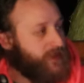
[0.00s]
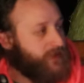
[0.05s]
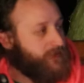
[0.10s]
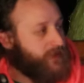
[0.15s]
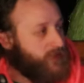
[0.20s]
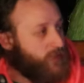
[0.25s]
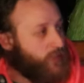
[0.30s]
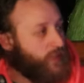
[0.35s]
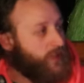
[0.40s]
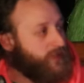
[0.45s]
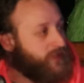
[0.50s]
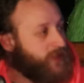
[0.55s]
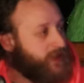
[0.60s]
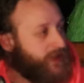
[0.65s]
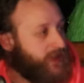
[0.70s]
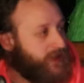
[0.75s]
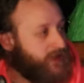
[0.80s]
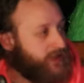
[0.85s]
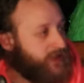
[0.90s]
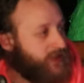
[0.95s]
something
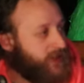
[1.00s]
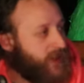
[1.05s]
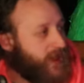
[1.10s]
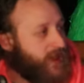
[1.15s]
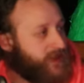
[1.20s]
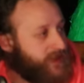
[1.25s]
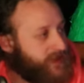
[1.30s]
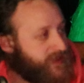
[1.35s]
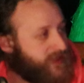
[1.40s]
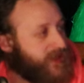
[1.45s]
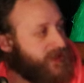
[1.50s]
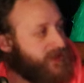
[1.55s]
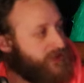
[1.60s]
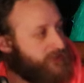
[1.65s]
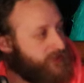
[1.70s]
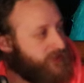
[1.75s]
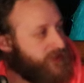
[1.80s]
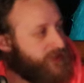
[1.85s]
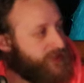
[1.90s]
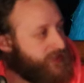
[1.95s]
worldly, not inside the
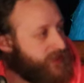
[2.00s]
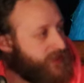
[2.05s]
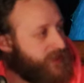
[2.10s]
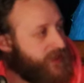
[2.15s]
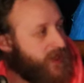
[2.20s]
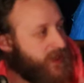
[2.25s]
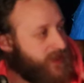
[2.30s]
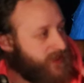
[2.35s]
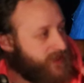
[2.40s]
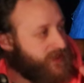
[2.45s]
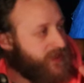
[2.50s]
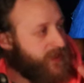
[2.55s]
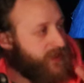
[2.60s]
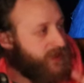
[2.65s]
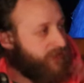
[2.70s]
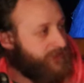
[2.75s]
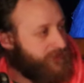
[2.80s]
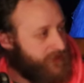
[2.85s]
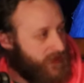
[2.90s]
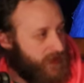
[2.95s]
religion, not inside
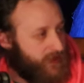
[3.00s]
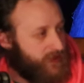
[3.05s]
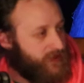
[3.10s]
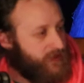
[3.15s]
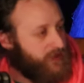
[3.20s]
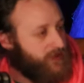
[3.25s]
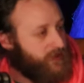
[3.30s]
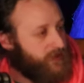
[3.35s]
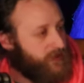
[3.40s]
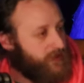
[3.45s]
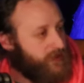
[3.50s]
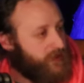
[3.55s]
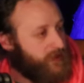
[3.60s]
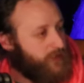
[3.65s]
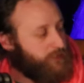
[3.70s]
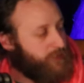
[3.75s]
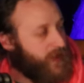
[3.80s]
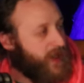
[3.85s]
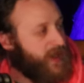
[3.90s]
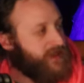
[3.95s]
the faith,
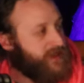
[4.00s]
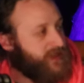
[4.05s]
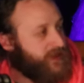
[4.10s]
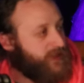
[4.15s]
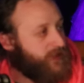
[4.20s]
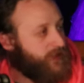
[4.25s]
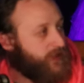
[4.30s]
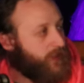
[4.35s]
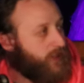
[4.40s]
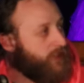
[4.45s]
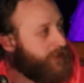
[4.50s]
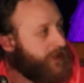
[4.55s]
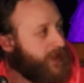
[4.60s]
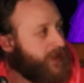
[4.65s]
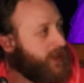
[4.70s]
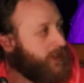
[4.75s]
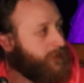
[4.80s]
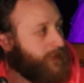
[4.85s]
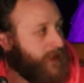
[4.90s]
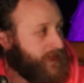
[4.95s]
buys it, all they
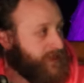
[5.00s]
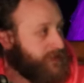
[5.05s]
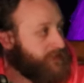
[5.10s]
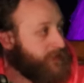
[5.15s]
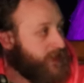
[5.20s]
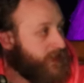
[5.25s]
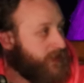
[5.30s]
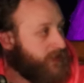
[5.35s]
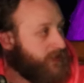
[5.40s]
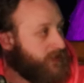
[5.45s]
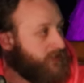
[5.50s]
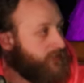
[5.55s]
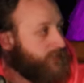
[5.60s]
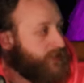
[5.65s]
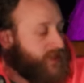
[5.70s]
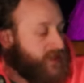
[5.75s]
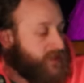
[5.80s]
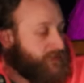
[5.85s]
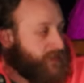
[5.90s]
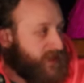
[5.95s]
care about is money,
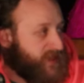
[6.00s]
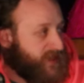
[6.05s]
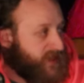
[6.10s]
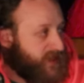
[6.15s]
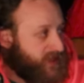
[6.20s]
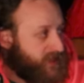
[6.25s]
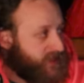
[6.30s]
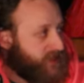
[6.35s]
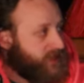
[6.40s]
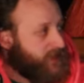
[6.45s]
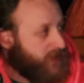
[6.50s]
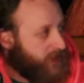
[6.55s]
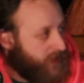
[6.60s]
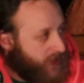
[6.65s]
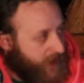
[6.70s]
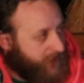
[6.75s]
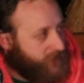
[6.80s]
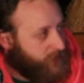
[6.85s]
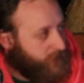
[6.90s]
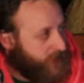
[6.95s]
which is business.
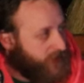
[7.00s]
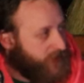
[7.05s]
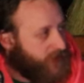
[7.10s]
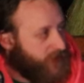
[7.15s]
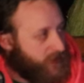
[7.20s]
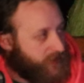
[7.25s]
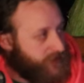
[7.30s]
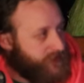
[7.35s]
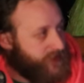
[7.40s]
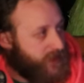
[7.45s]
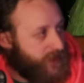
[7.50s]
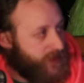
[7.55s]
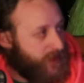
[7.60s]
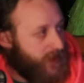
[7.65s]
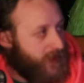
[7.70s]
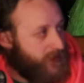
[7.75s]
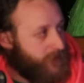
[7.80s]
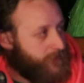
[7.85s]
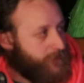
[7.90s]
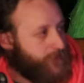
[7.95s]
Everybody can understand
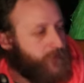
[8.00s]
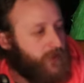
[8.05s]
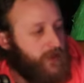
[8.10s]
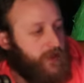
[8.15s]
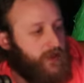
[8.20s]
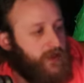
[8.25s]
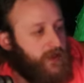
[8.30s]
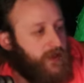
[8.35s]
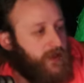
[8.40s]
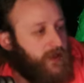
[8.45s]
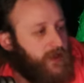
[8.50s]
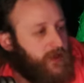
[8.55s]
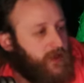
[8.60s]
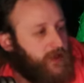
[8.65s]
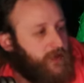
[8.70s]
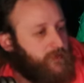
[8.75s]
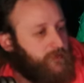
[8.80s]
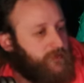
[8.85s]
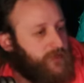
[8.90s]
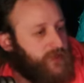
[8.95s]
that.
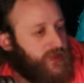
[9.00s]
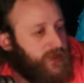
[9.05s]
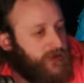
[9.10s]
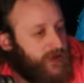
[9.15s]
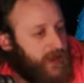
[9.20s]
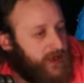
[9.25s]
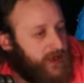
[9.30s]
So